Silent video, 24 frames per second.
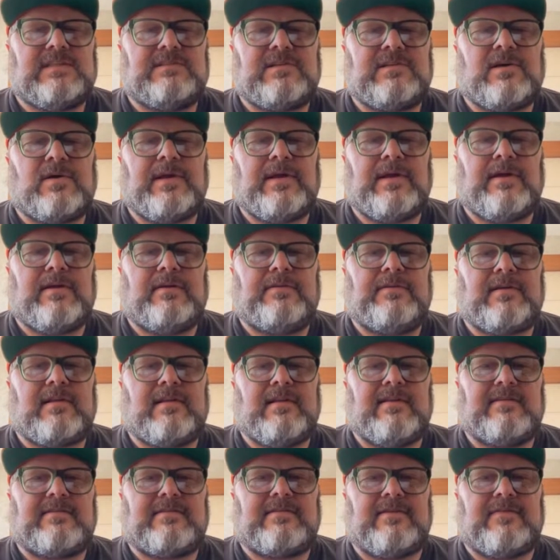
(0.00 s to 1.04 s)
So here's a
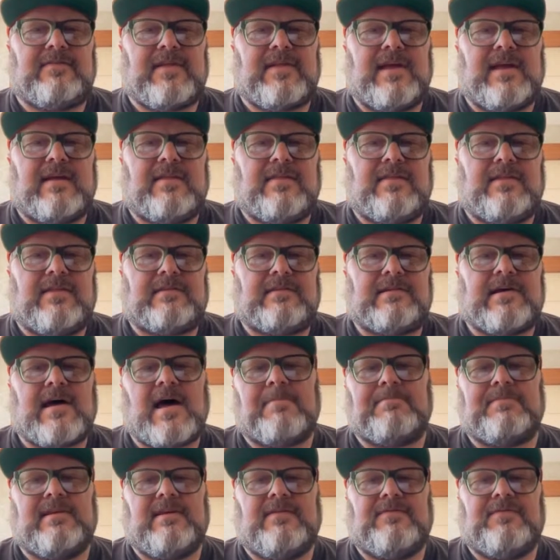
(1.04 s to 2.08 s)
list of like the
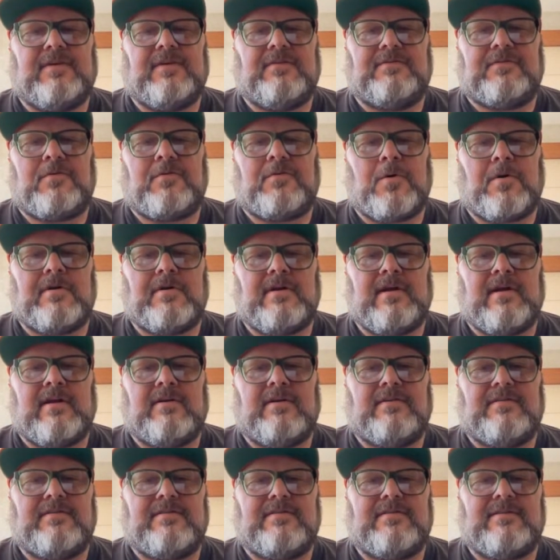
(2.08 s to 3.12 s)
top defensive
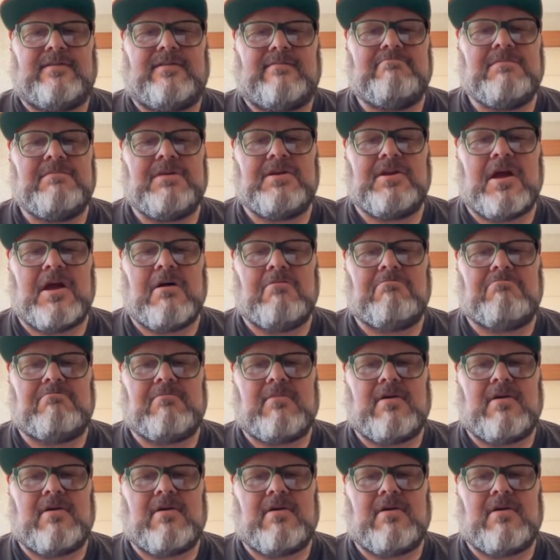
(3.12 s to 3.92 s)
coordinators. You know,